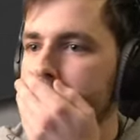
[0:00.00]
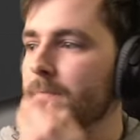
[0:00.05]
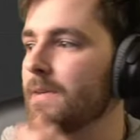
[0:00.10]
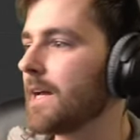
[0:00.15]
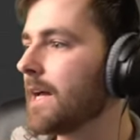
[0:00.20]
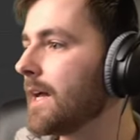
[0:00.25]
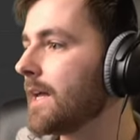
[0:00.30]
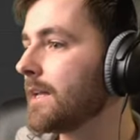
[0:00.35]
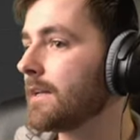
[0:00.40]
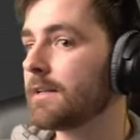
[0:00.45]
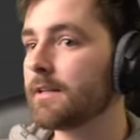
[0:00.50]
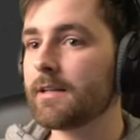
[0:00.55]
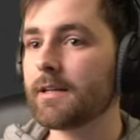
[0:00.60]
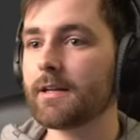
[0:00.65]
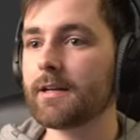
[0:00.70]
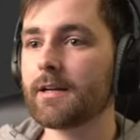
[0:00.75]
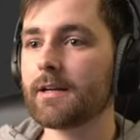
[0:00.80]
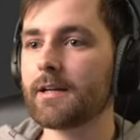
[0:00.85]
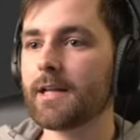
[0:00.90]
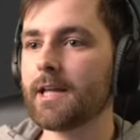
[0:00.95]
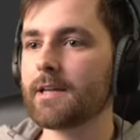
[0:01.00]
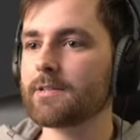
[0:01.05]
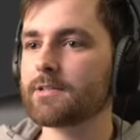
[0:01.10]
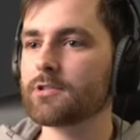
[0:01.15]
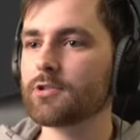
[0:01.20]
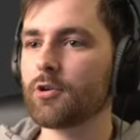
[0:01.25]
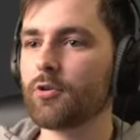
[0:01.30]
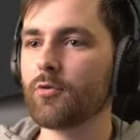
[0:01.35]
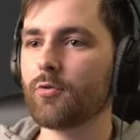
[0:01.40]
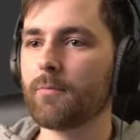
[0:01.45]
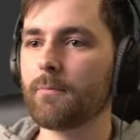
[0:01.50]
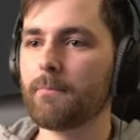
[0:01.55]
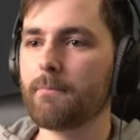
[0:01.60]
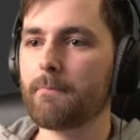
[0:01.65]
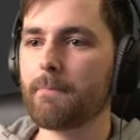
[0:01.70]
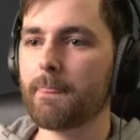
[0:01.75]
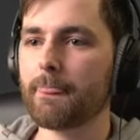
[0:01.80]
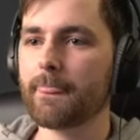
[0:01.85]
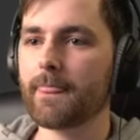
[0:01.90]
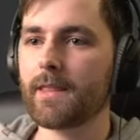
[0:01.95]
And uh, yeah, so
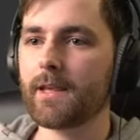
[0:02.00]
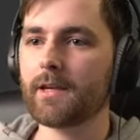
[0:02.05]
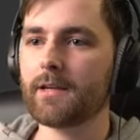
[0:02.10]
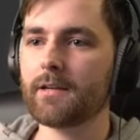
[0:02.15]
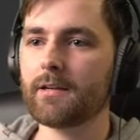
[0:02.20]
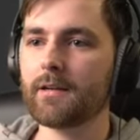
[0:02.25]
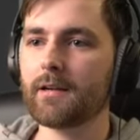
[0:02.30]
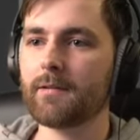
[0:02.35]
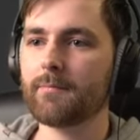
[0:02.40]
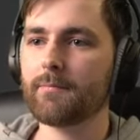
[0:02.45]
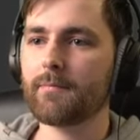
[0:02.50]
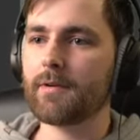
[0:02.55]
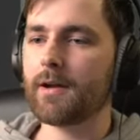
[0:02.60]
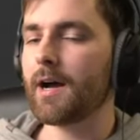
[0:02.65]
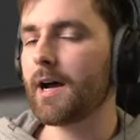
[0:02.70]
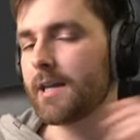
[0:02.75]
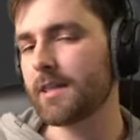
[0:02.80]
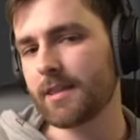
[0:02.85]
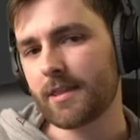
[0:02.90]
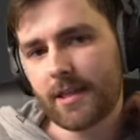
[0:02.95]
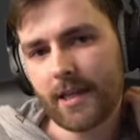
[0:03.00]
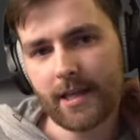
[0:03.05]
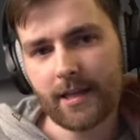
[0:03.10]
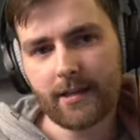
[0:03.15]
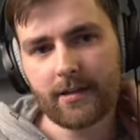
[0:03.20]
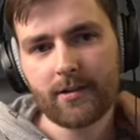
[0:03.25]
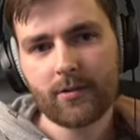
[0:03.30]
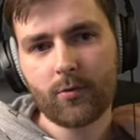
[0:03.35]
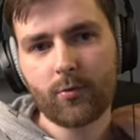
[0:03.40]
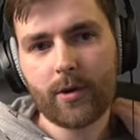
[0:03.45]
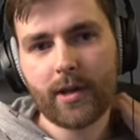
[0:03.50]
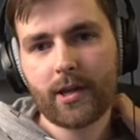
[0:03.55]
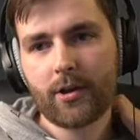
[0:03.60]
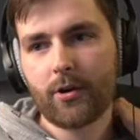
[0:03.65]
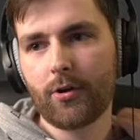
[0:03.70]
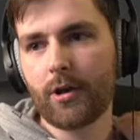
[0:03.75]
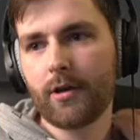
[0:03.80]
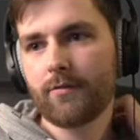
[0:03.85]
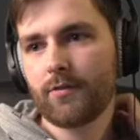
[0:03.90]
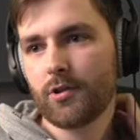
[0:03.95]
I think we
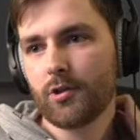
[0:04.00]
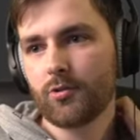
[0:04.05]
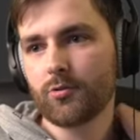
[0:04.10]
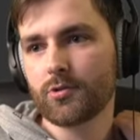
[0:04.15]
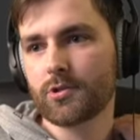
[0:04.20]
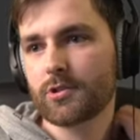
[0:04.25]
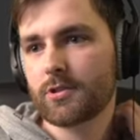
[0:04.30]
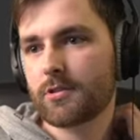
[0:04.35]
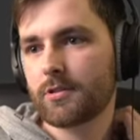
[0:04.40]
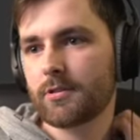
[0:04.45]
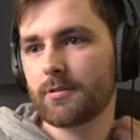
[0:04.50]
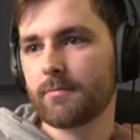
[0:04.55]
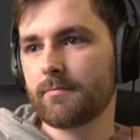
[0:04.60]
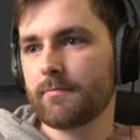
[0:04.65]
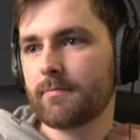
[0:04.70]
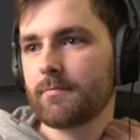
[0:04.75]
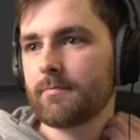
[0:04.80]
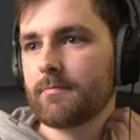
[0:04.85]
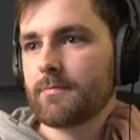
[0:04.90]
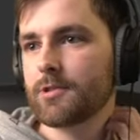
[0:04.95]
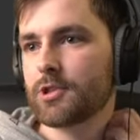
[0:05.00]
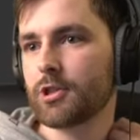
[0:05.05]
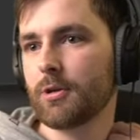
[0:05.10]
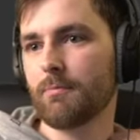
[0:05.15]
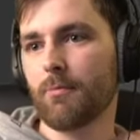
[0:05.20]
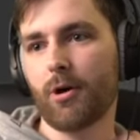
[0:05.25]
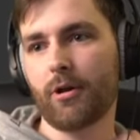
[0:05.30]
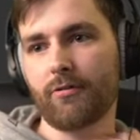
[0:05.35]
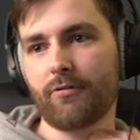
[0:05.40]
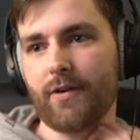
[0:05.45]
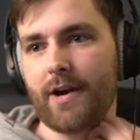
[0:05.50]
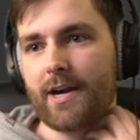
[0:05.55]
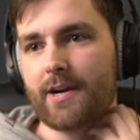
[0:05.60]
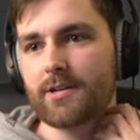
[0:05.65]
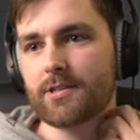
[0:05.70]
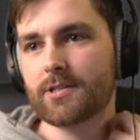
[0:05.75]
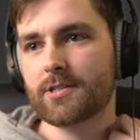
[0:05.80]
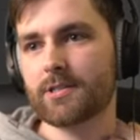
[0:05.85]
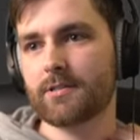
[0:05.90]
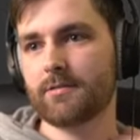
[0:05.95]
could have used some
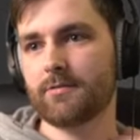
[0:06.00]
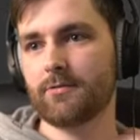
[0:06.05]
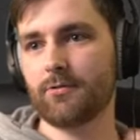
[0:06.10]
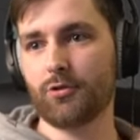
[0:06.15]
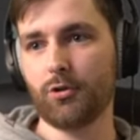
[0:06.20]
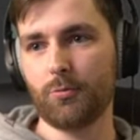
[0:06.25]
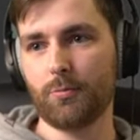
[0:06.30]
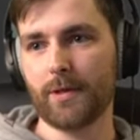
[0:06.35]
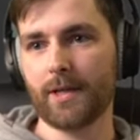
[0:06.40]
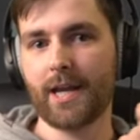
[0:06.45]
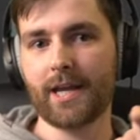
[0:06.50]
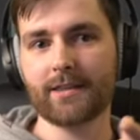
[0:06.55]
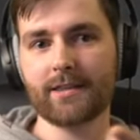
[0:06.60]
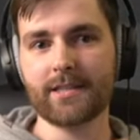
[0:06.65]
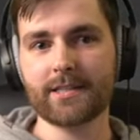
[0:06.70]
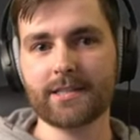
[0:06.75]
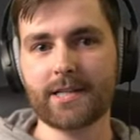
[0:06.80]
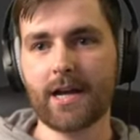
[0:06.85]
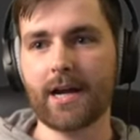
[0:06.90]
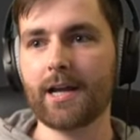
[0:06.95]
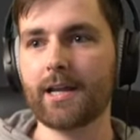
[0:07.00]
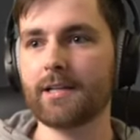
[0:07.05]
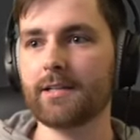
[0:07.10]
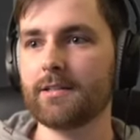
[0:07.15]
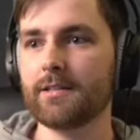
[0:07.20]
modifiers to duplicate this guy.